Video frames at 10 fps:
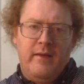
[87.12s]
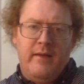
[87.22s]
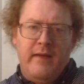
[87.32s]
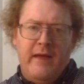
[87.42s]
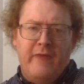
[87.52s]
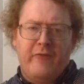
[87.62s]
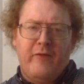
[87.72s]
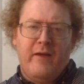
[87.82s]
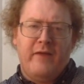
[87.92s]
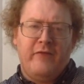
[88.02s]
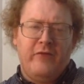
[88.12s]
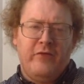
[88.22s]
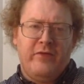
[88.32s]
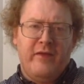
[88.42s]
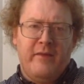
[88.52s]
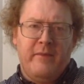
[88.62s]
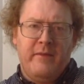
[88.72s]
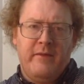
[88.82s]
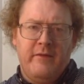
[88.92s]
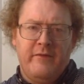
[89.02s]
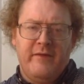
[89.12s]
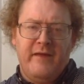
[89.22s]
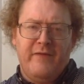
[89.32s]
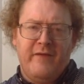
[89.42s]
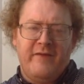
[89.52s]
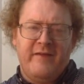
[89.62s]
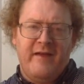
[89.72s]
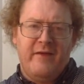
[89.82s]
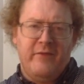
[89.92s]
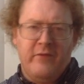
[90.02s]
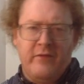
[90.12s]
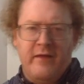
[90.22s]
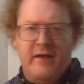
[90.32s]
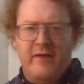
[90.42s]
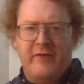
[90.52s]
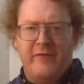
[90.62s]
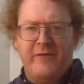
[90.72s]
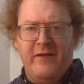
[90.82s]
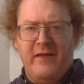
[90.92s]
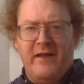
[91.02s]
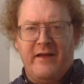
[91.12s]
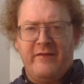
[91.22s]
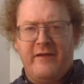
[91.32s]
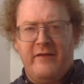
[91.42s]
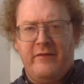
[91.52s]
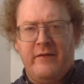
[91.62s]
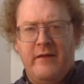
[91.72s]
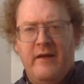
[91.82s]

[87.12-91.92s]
after I shoot them to see if I sound okay, because I feel like I sound...